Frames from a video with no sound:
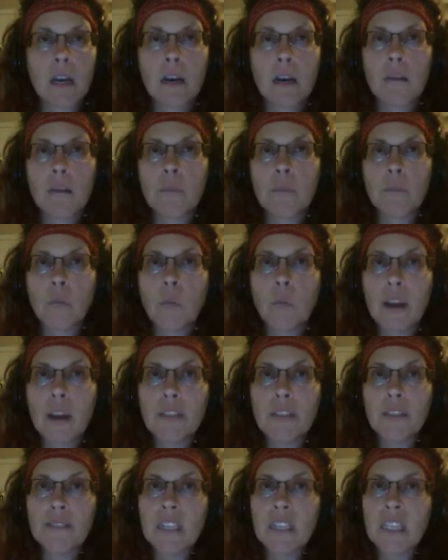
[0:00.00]
But what
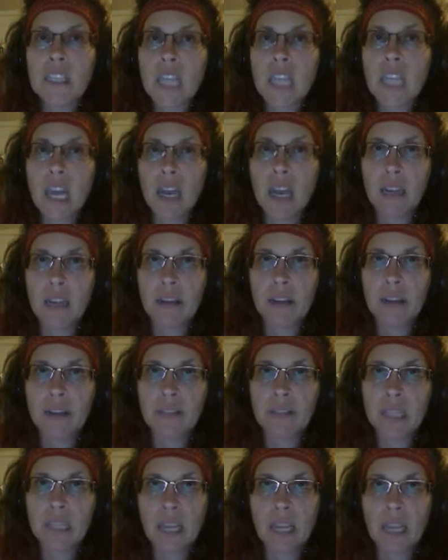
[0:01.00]
if instead
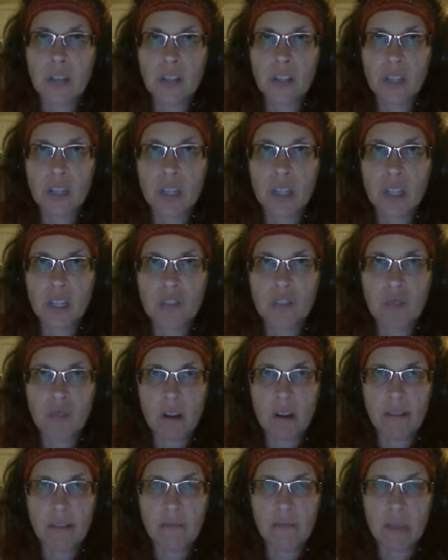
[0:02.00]
of engaging in
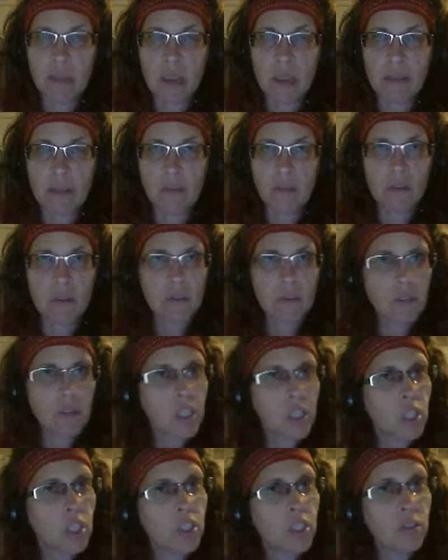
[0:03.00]
constructive behavior,
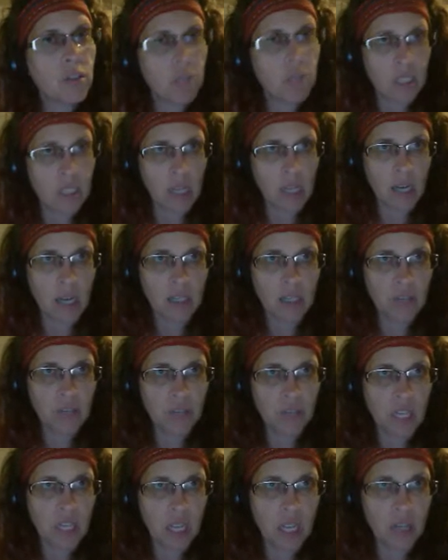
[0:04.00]
you decided
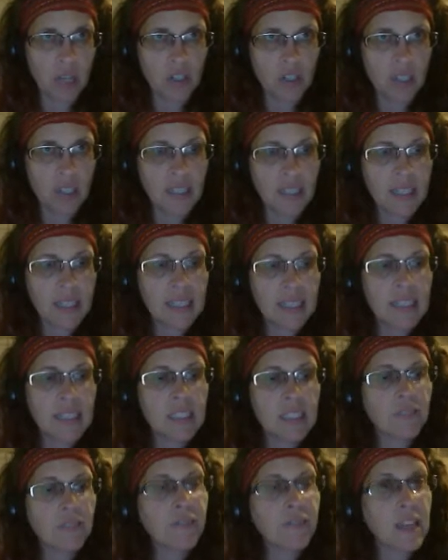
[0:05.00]
to engage in
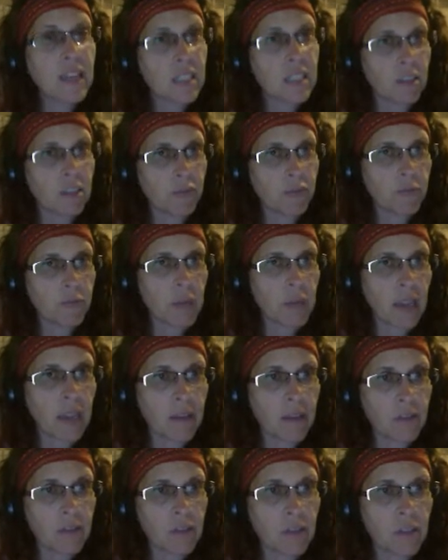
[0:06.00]
defensive
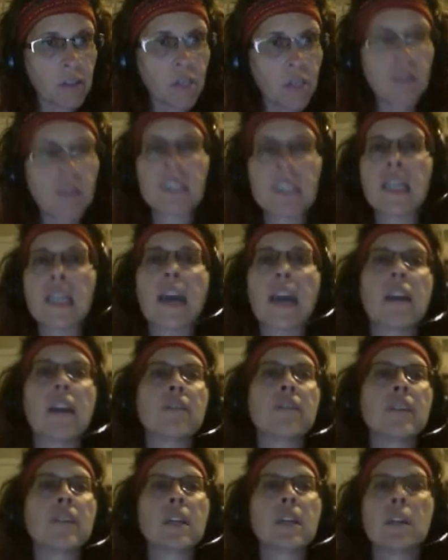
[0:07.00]
behavior? So instead
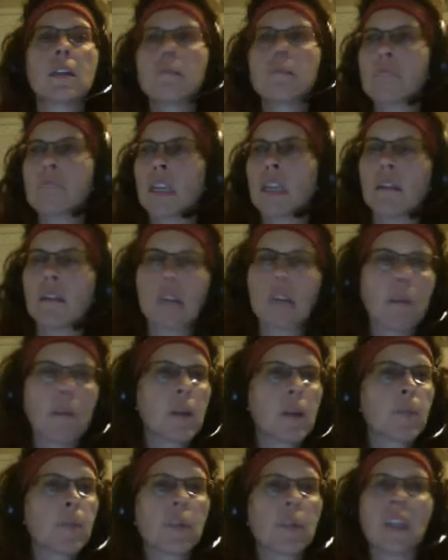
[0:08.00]
of,
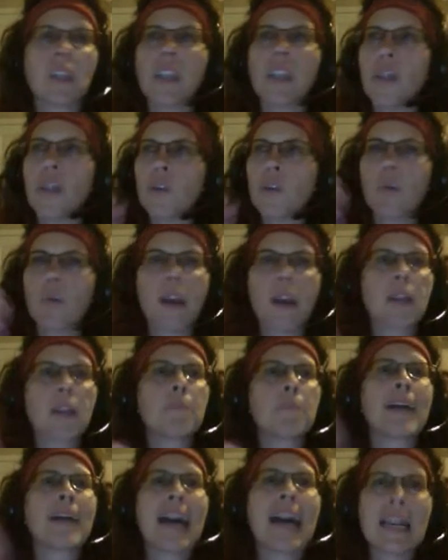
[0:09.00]
coming up with another way to
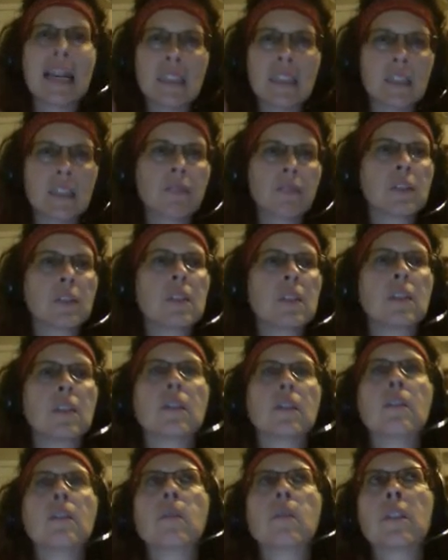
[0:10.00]
positively
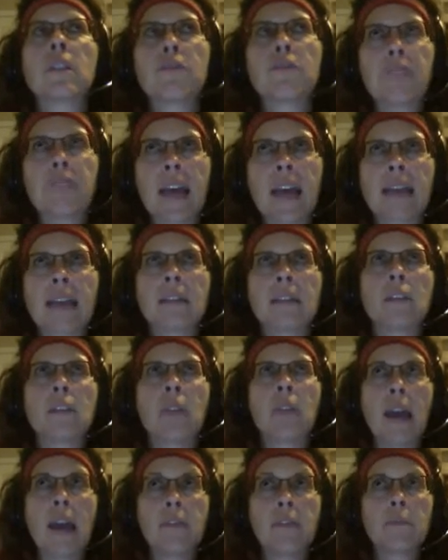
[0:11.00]
deal with the fact that you
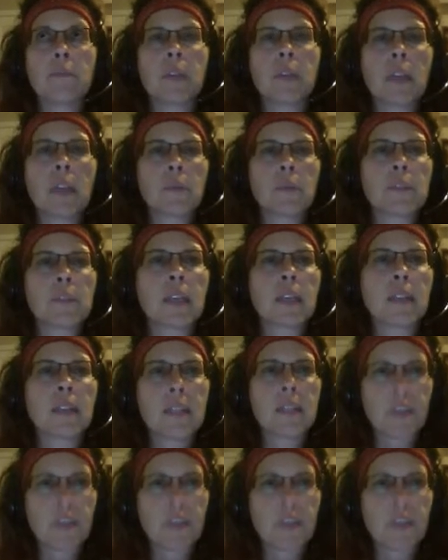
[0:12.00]
haven't been able to get this